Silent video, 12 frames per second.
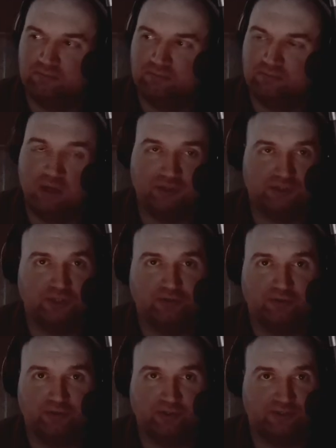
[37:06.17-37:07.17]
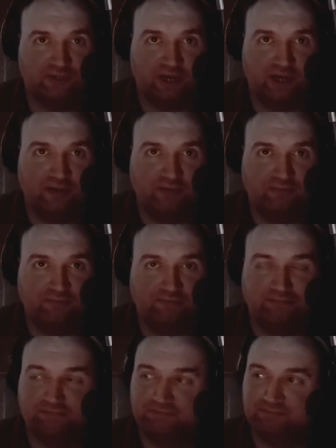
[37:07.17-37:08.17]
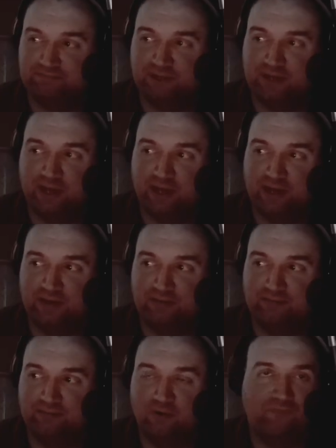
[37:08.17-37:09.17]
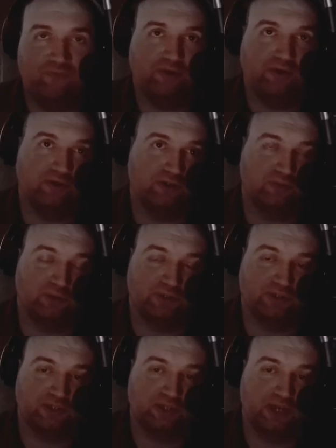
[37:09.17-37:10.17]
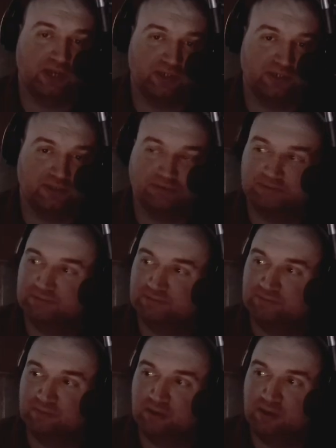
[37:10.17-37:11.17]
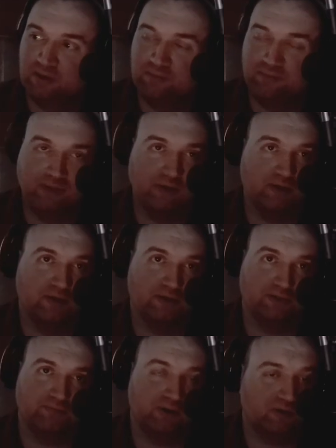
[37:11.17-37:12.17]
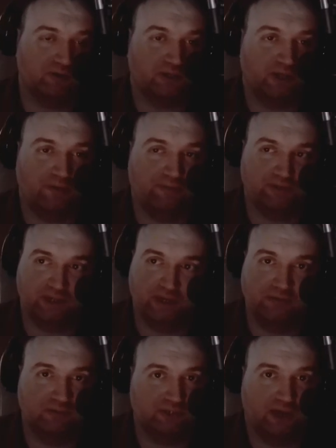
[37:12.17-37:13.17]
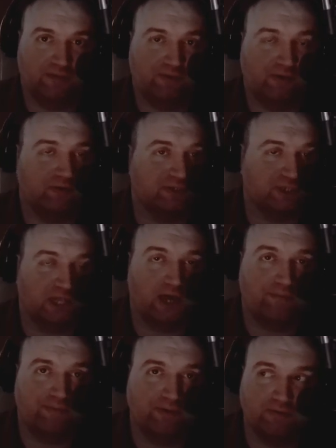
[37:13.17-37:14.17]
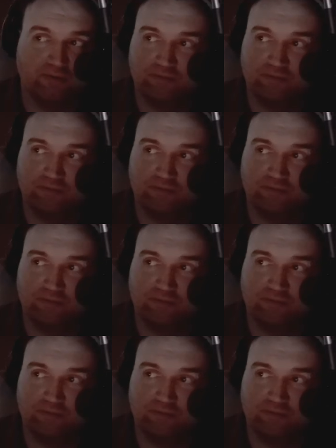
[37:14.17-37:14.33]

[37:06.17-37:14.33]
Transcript: I'll see you on this side. And hopefully you switch to Linux, because Microslop is getting sloppier and sloppier.